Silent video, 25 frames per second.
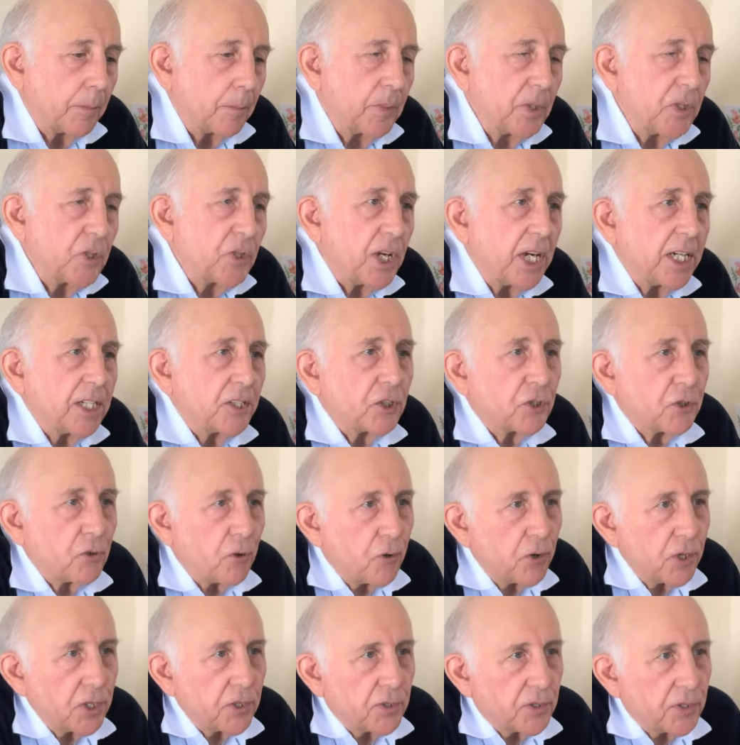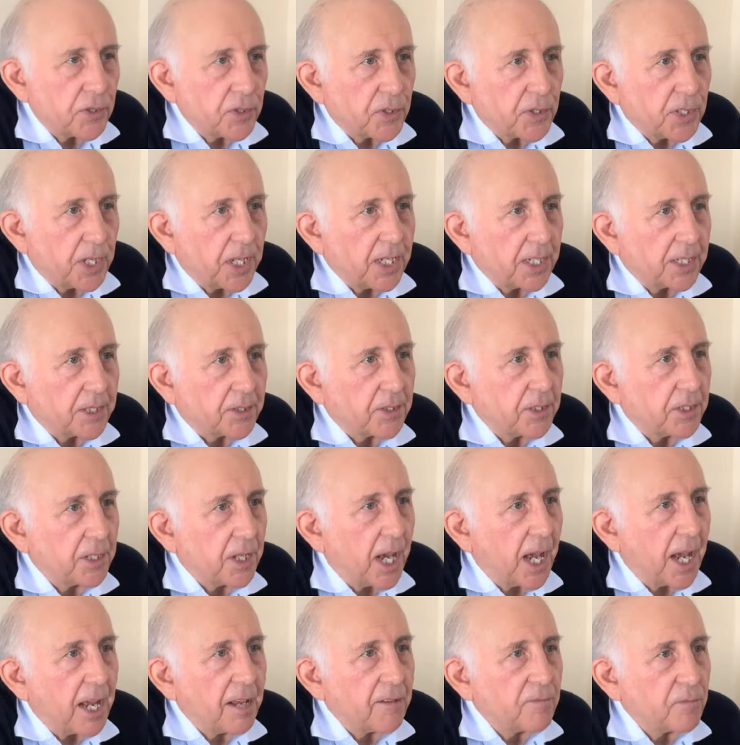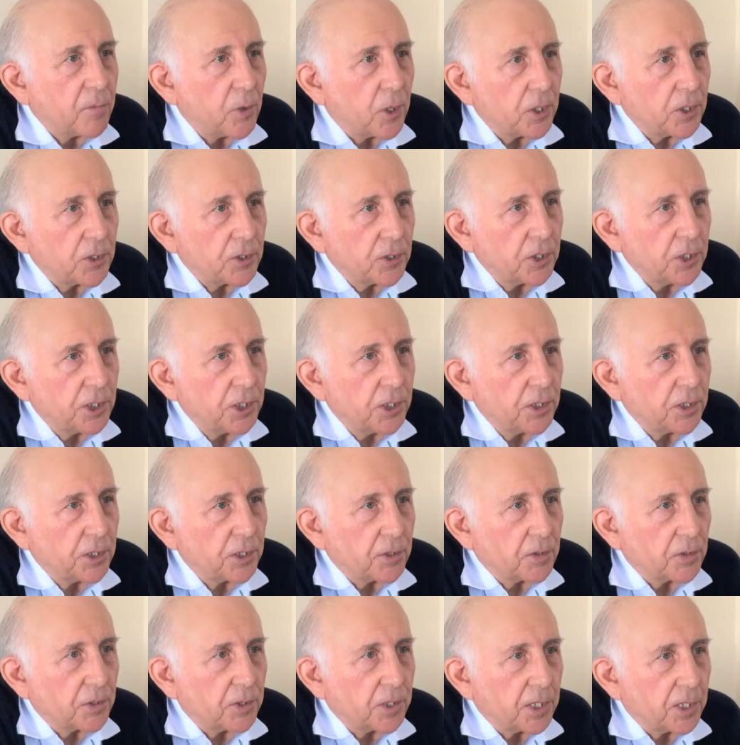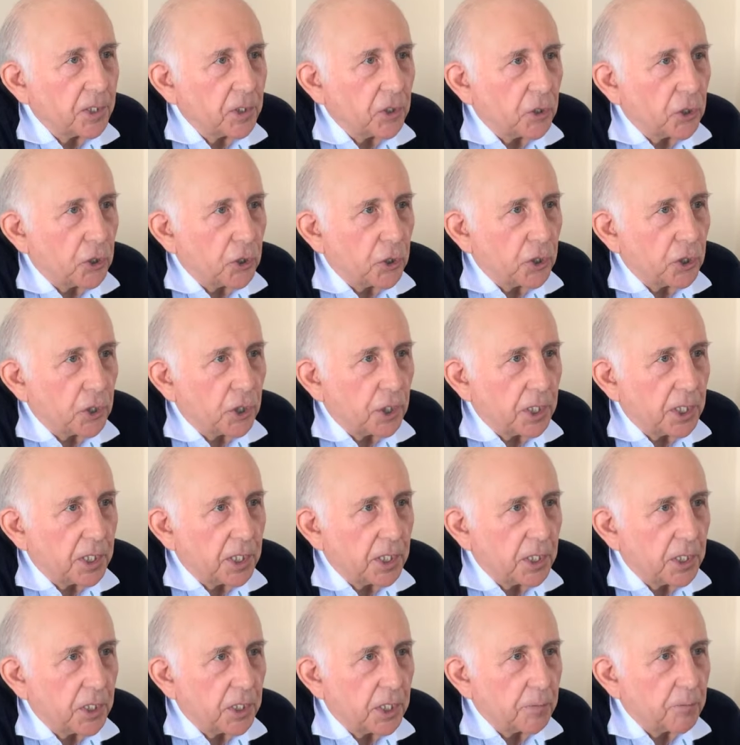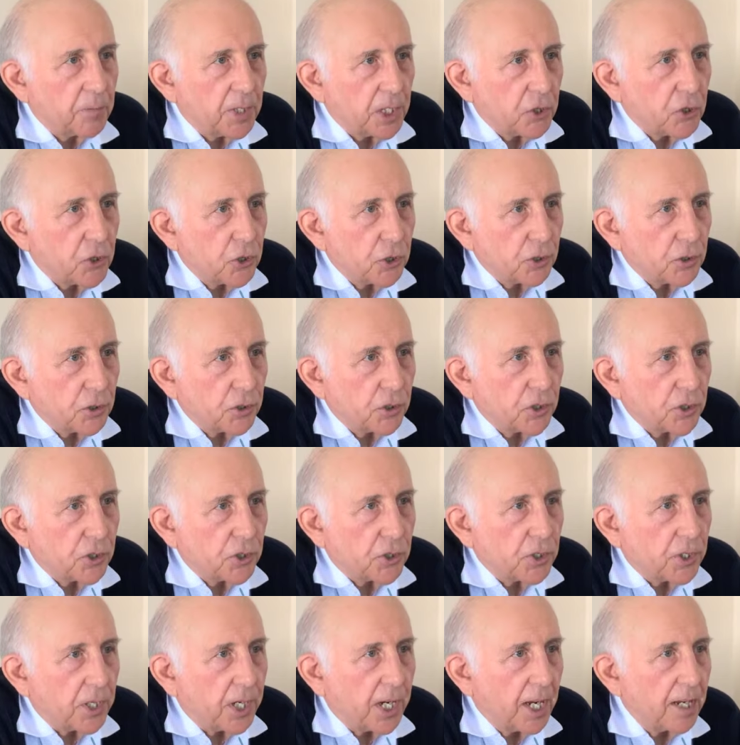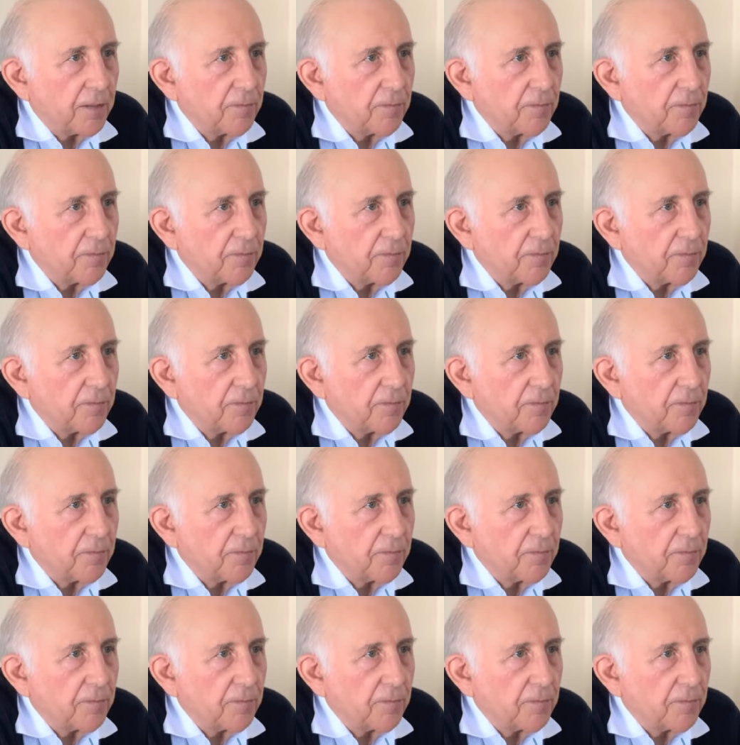besides the Hort Society, I volunteer in my church.